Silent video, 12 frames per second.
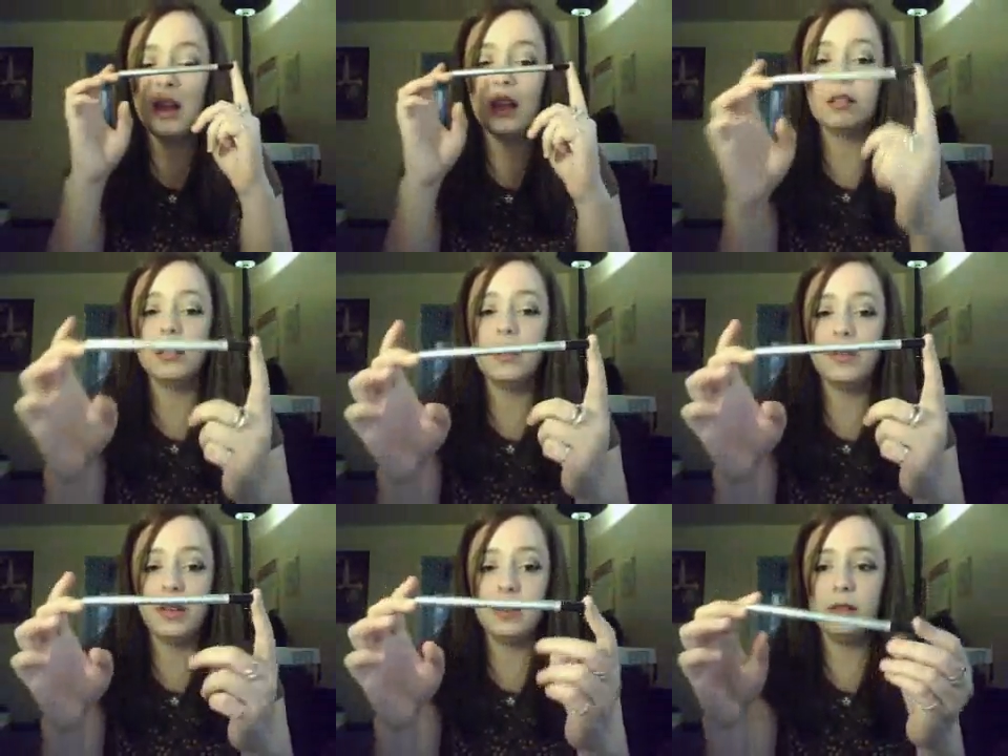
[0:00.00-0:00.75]
Love
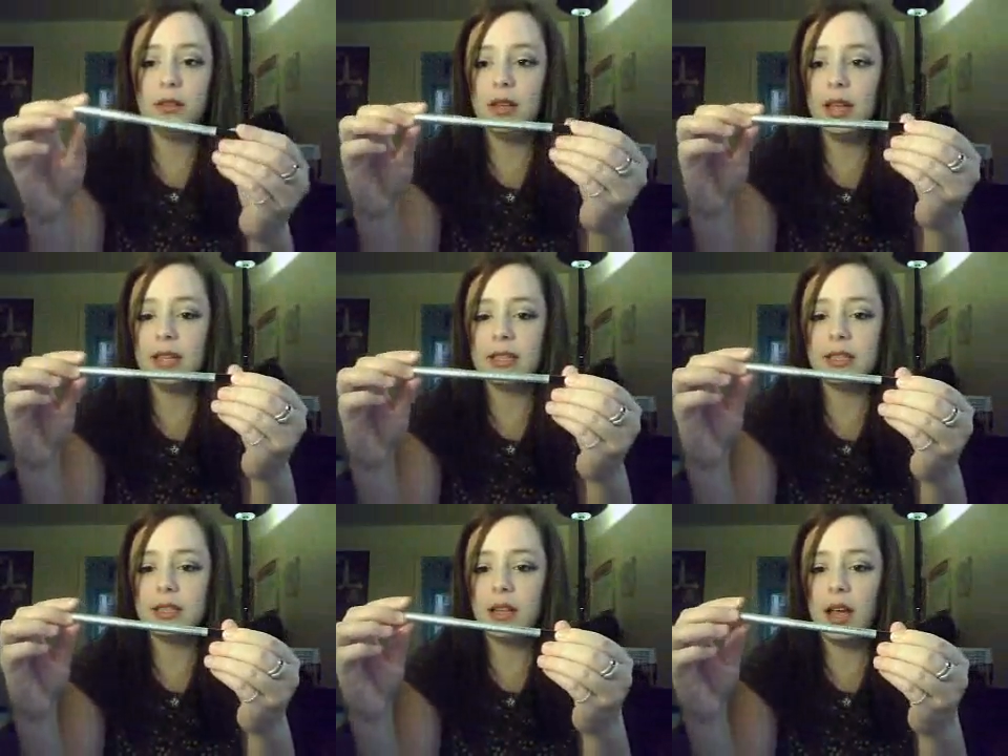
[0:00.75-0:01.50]
it. It
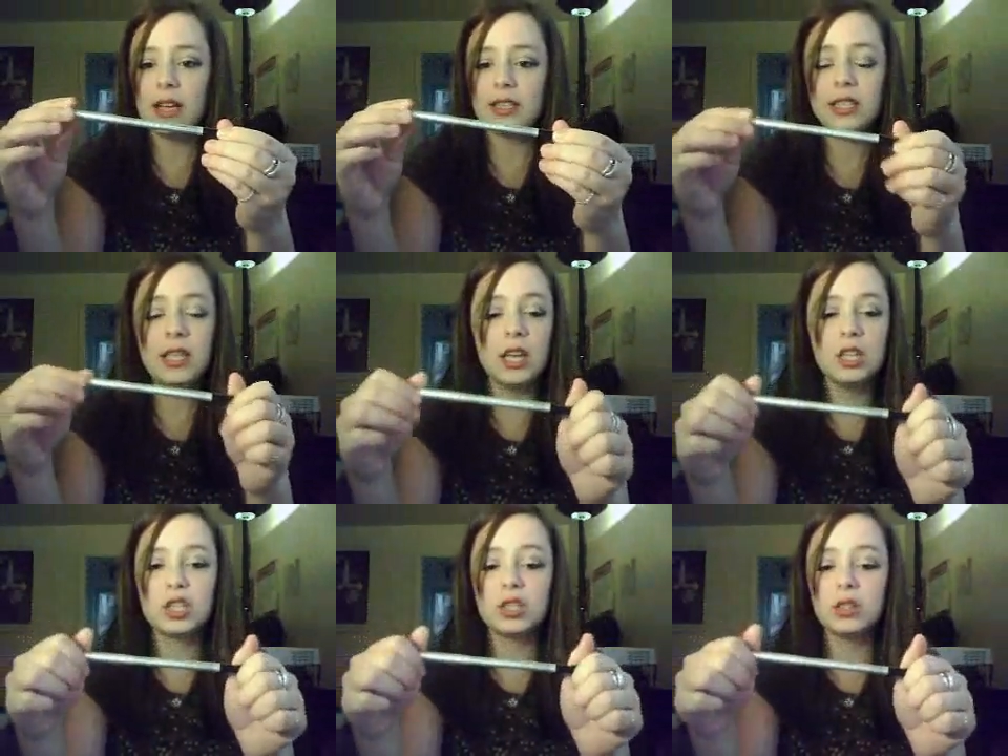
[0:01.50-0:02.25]
has
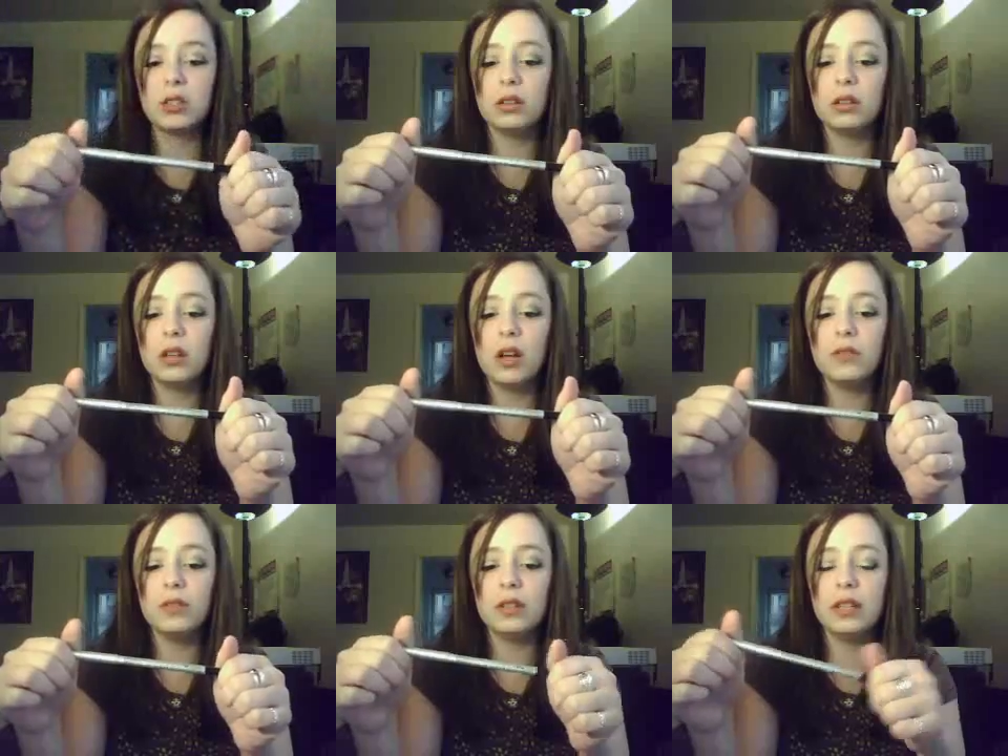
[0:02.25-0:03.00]
such
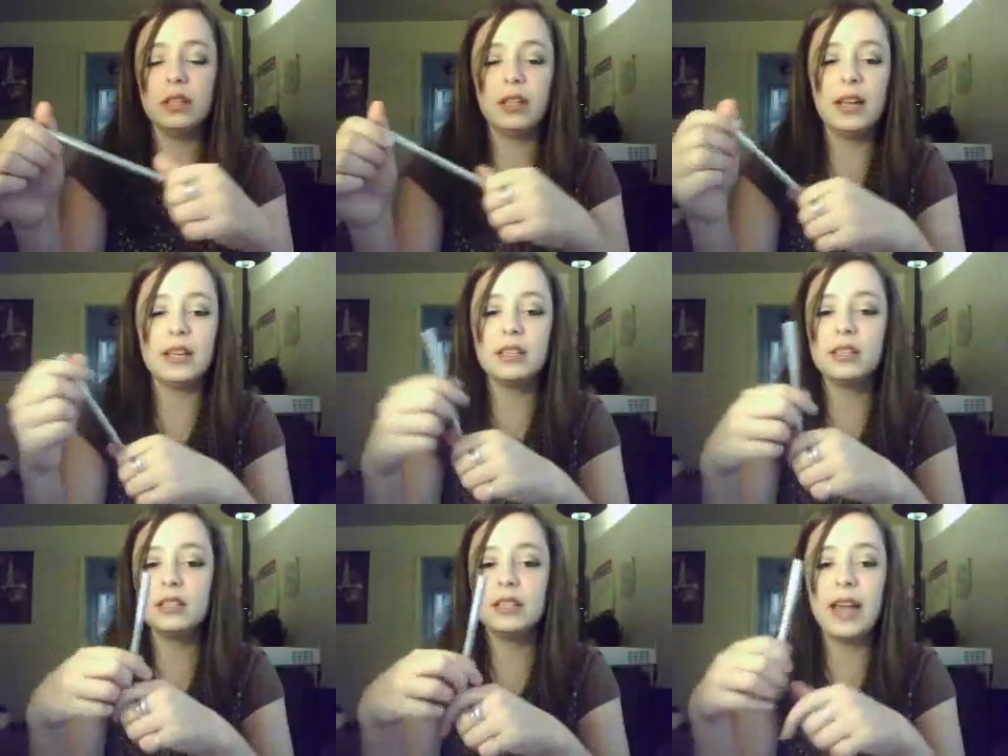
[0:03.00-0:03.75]
lovely, like,
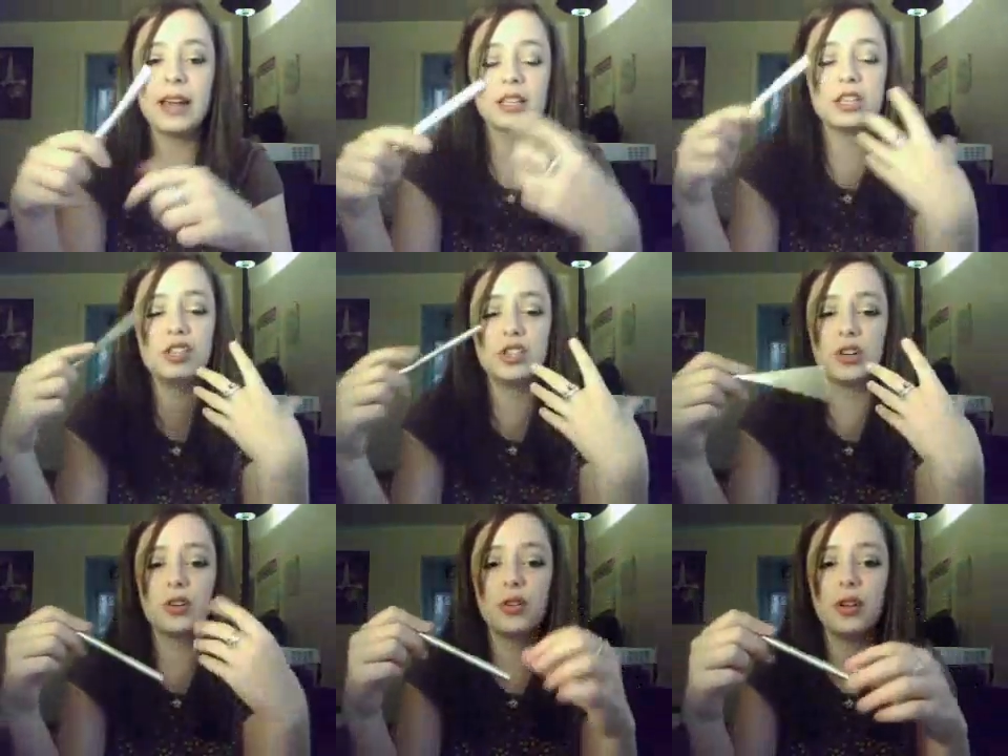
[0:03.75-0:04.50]

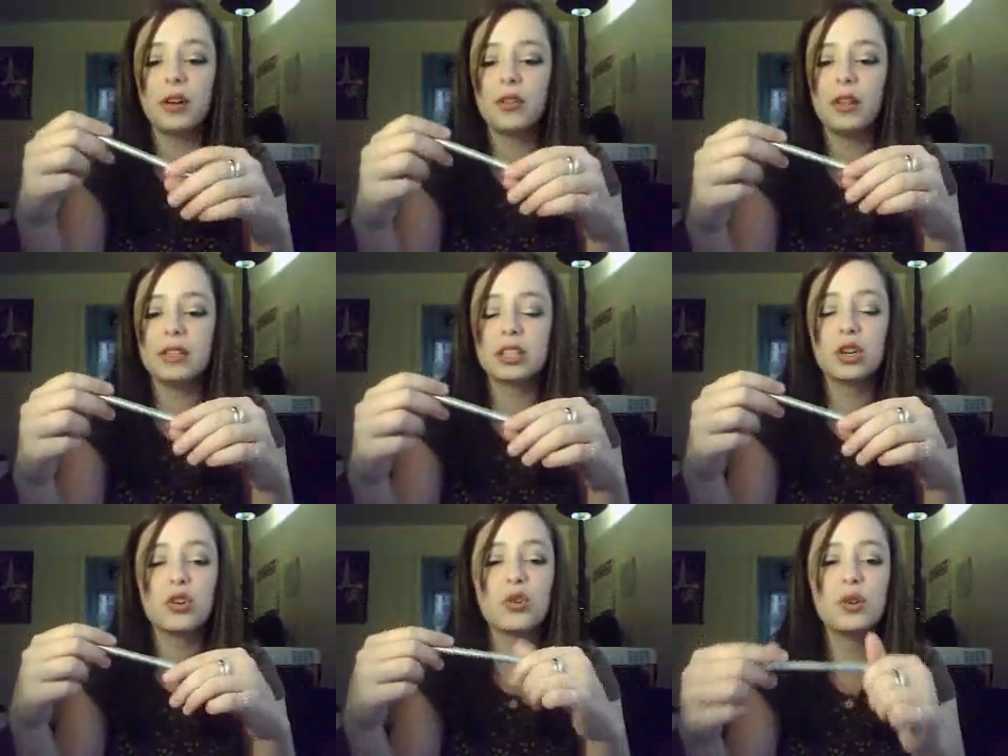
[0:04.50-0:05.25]
texture. Like, it's
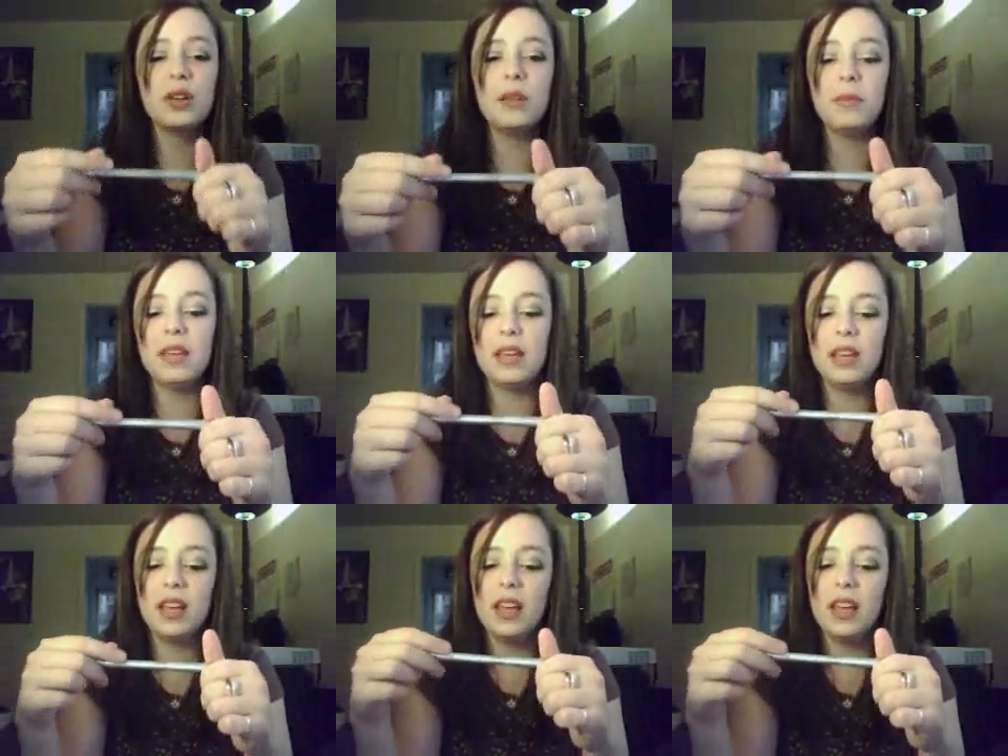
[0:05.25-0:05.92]
creamy